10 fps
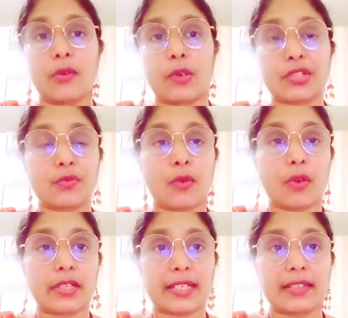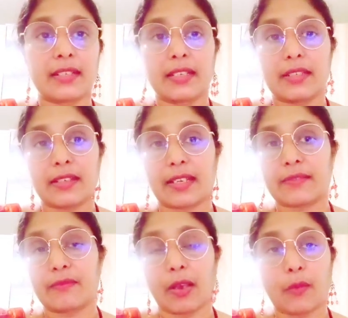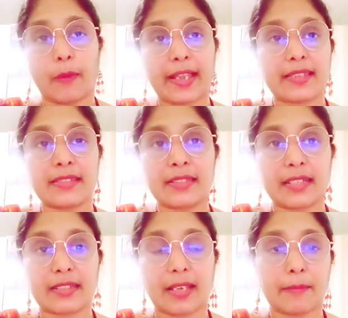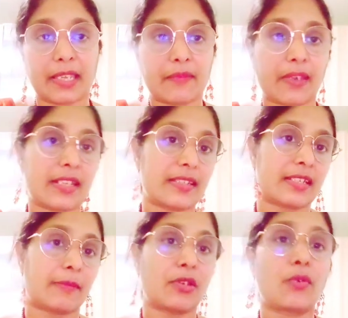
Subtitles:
what you want it, and why isn't it coming, when is it coming.